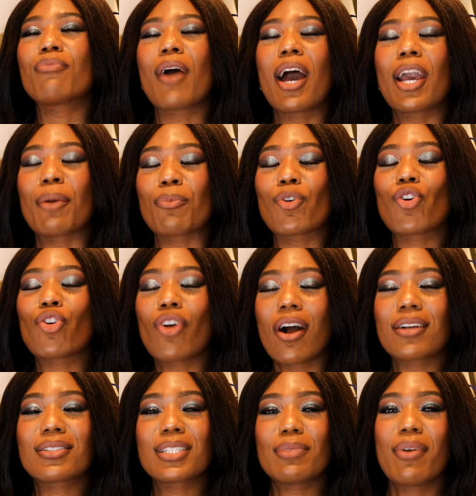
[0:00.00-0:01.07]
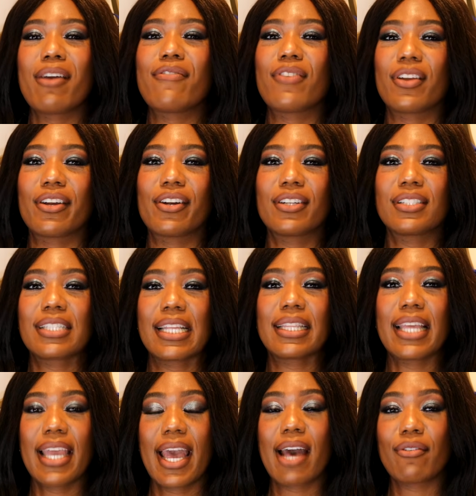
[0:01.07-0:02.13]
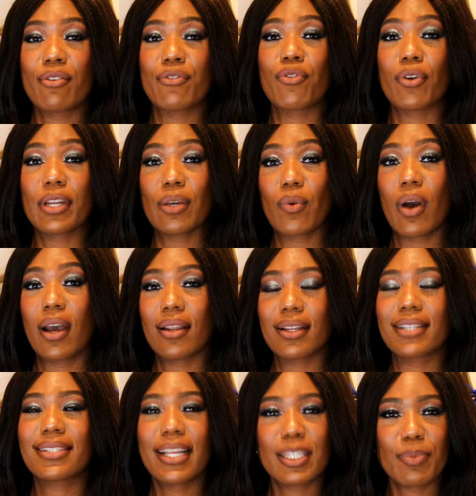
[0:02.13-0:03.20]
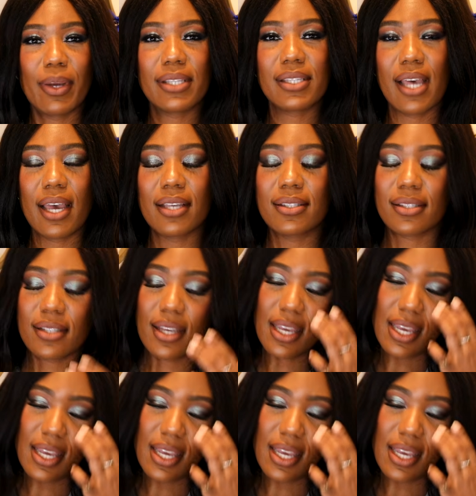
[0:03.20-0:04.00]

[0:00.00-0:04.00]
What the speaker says: I am crossing my fingers that they have a 41, because that's my size.